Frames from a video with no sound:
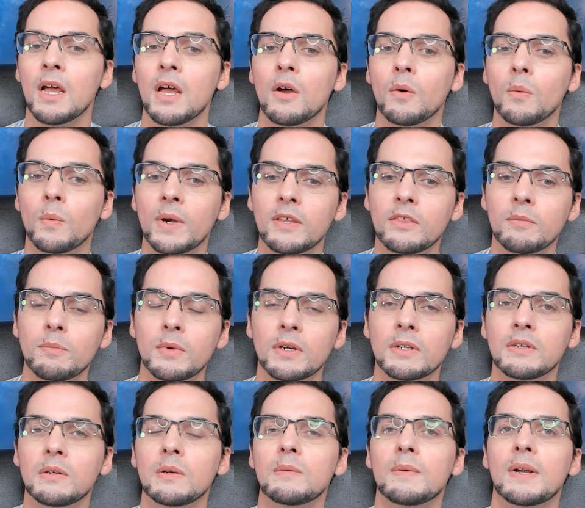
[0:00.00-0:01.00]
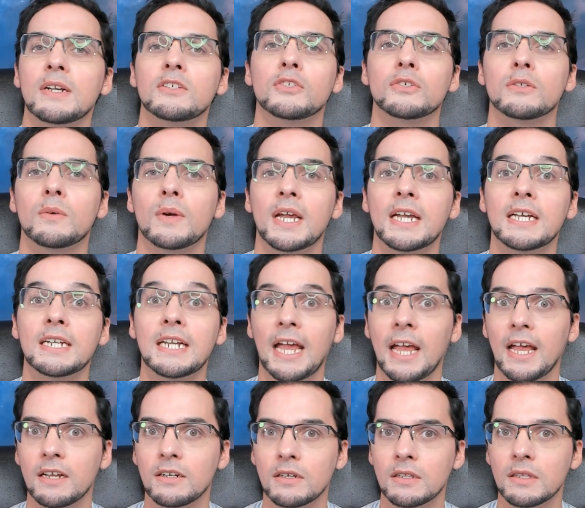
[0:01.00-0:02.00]
With Mercury retrograde
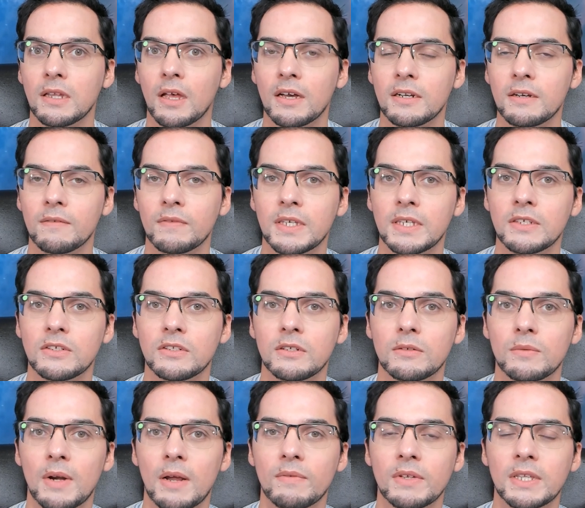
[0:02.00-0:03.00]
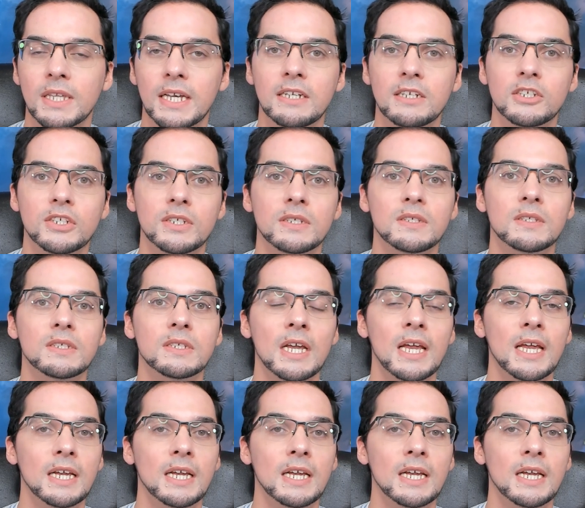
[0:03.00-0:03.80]
and a lot of these new revelations,